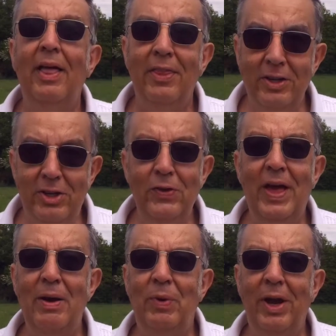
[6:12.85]
then do
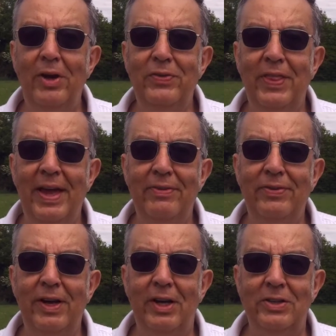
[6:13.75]
that one over there
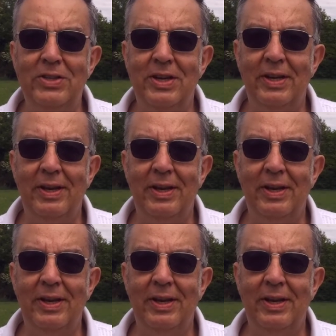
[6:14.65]
first.